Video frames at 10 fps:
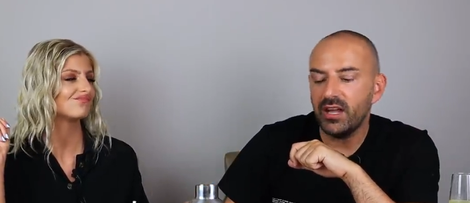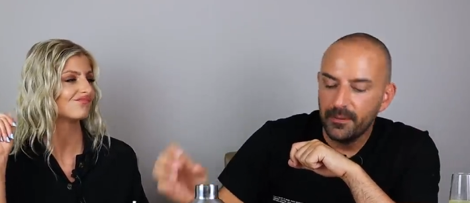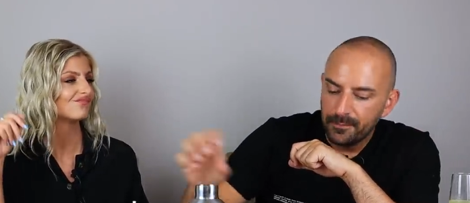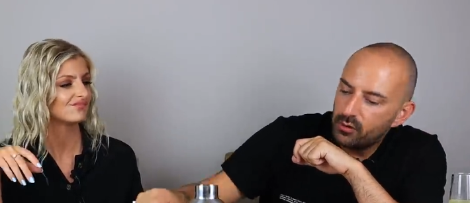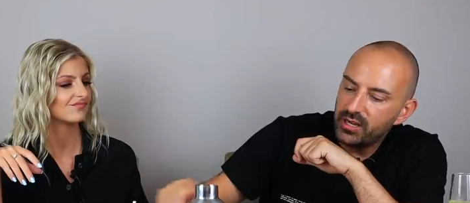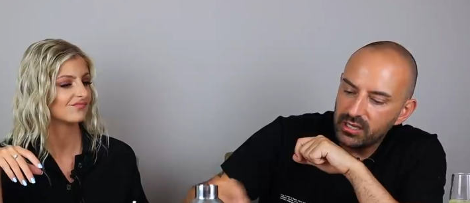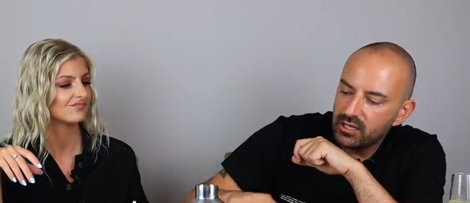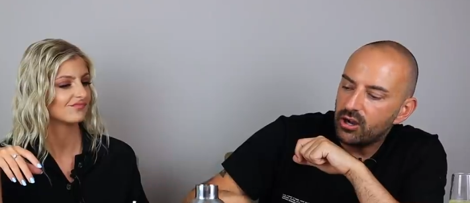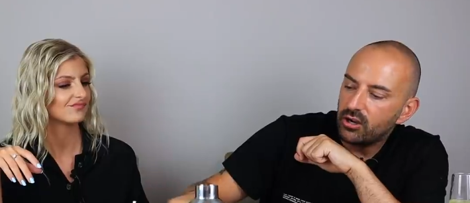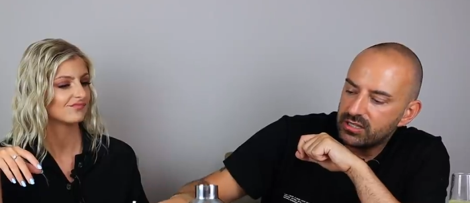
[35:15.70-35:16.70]
Speaker 1: of it. Throw it in
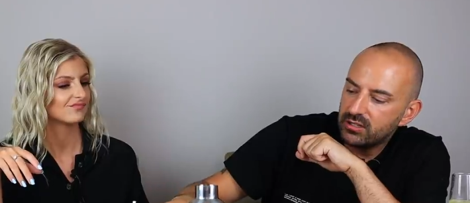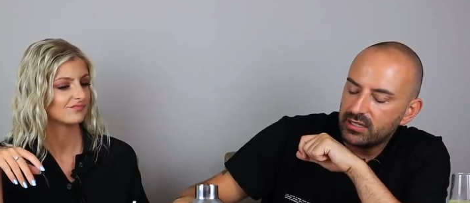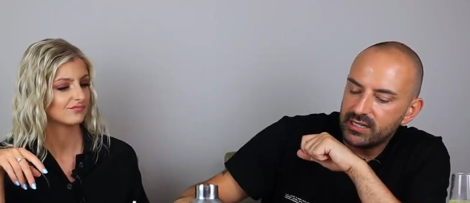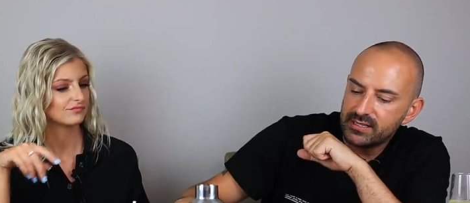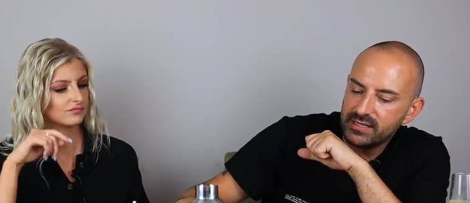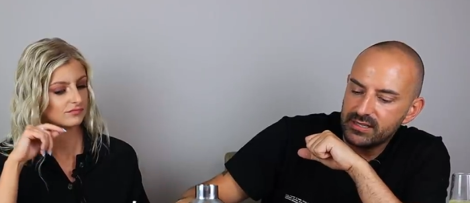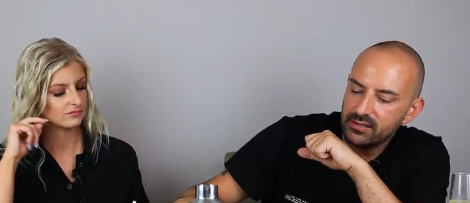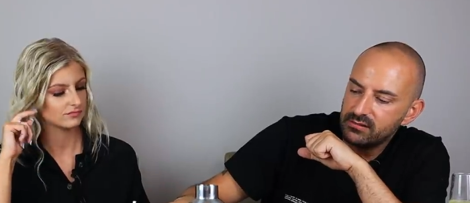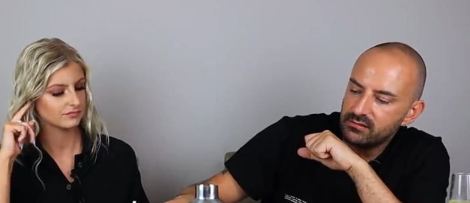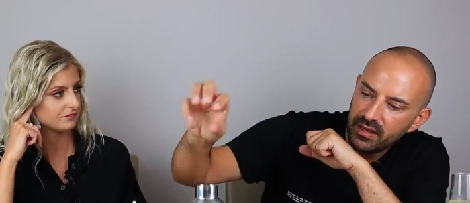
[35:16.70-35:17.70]
your cocktail
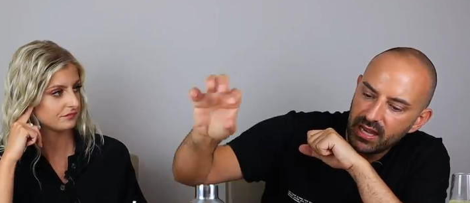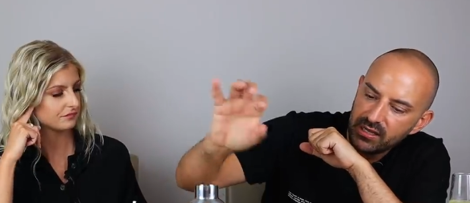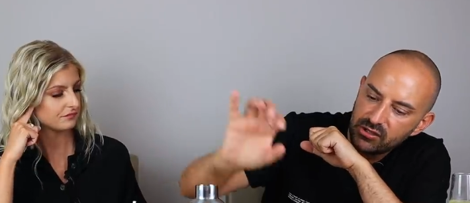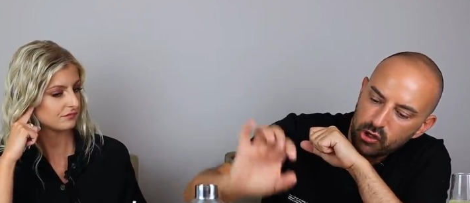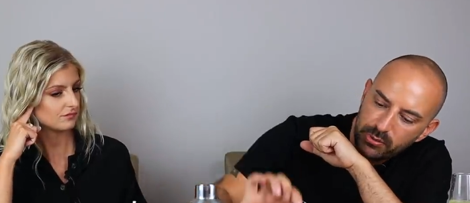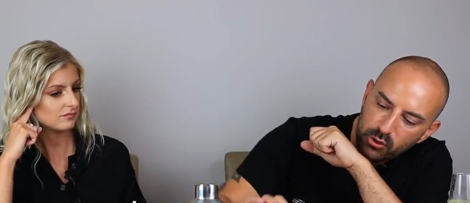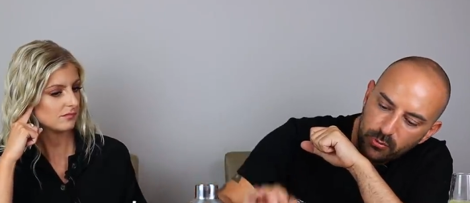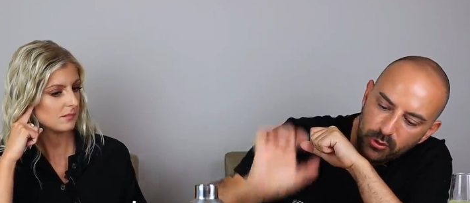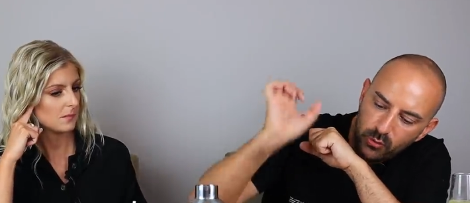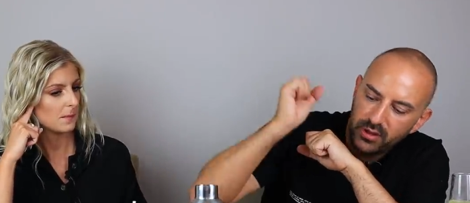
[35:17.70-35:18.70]
glasses. And then top it
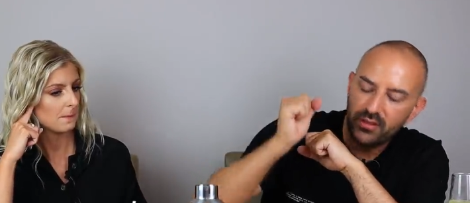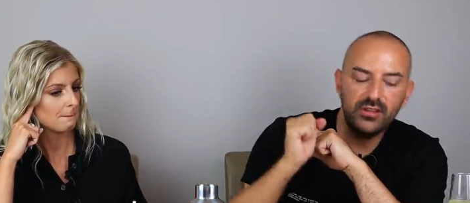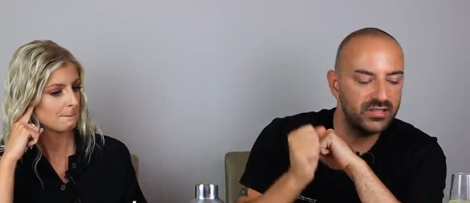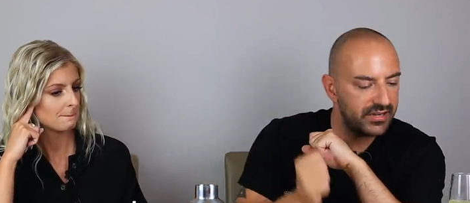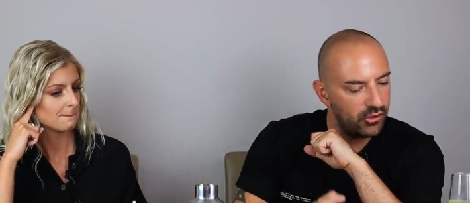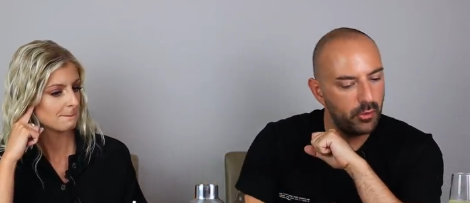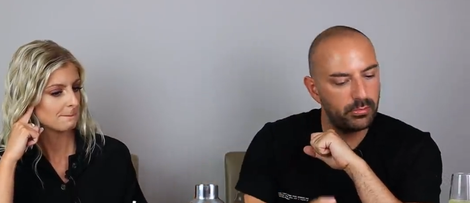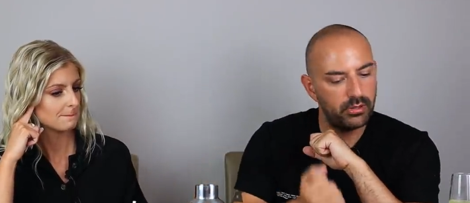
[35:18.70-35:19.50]
up with the seven